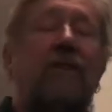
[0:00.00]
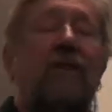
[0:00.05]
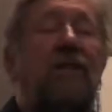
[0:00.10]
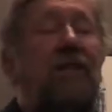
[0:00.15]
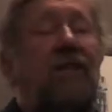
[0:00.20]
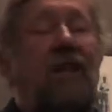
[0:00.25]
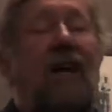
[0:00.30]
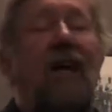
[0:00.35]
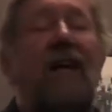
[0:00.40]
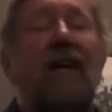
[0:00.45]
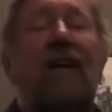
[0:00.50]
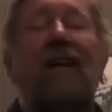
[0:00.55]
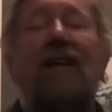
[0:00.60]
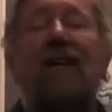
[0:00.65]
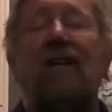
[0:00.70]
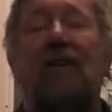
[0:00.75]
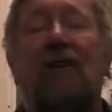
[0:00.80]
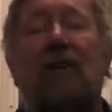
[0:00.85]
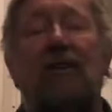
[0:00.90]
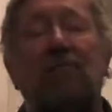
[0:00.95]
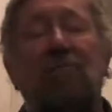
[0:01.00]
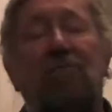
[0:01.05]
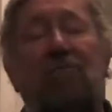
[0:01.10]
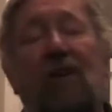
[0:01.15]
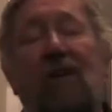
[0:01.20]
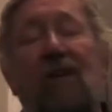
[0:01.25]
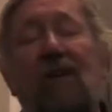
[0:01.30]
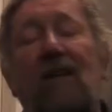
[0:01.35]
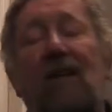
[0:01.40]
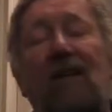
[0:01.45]
to dine on
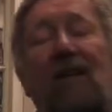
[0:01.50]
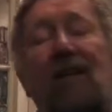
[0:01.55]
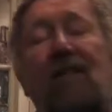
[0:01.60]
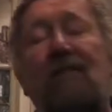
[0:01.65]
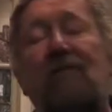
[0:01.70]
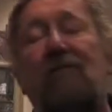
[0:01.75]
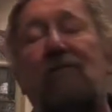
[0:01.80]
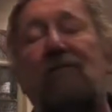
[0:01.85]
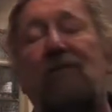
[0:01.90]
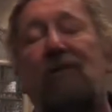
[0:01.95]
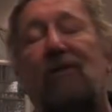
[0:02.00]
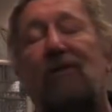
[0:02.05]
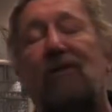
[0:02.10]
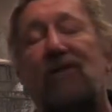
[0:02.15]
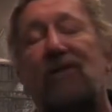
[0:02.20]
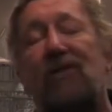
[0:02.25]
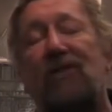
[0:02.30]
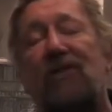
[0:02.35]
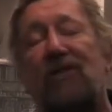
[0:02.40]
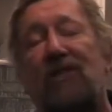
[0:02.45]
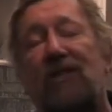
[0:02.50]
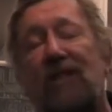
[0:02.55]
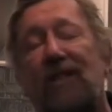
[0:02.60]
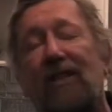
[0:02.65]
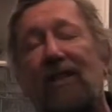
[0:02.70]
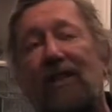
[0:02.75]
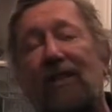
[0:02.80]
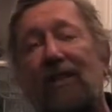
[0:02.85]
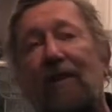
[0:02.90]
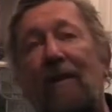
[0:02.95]
boil and roast,
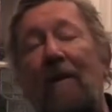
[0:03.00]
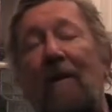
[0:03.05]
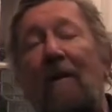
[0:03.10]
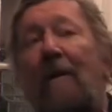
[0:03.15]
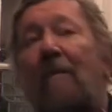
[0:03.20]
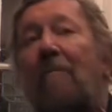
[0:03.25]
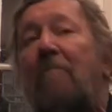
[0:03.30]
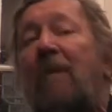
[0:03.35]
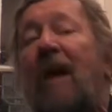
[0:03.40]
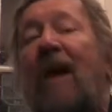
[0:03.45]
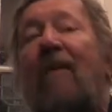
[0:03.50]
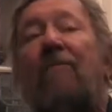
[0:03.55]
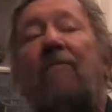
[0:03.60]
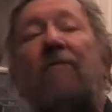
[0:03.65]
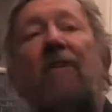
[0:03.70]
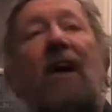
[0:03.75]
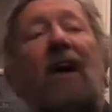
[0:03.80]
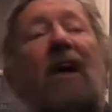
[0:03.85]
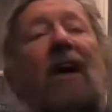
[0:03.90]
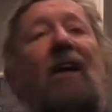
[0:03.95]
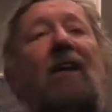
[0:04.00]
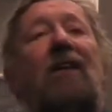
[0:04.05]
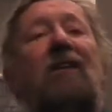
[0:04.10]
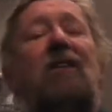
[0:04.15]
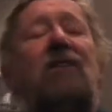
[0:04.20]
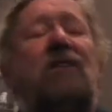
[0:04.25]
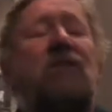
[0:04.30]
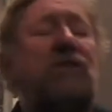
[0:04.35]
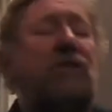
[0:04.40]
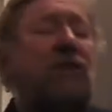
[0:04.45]
sir. And
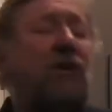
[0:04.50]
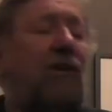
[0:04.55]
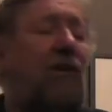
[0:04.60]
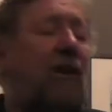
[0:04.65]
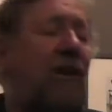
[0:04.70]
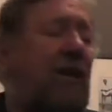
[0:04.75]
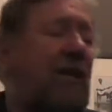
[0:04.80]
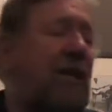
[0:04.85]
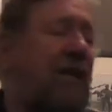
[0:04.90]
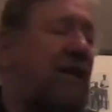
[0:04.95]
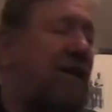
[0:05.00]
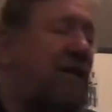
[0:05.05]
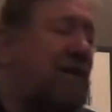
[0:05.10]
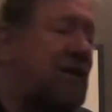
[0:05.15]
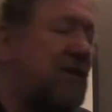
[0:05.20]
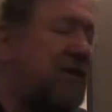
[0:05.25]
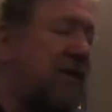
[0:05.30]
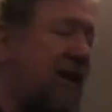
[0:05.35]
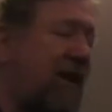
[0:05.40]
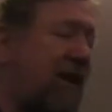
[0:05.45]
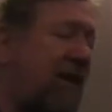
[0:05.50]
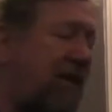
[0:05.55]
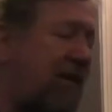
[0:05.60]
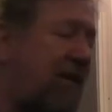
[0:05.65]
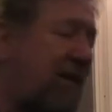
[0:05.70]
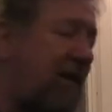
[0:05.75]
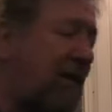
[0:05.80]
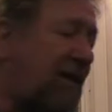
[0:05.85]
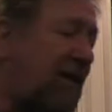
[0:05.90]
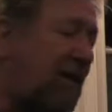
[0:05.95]
then, as great as
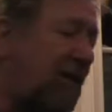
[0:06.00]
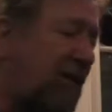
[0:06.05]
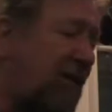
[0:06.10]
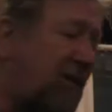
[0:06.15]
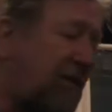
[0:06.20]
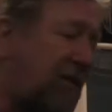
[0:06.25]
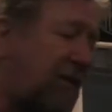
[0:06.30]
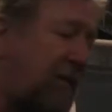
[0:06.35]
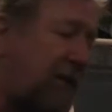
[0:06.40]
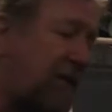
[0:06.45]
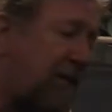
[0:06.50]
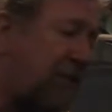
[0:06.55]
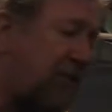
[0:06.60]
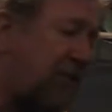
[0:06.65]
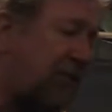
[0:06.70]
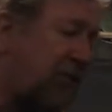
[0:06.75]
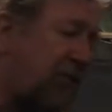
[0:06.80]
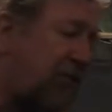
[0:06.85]
any lord, he will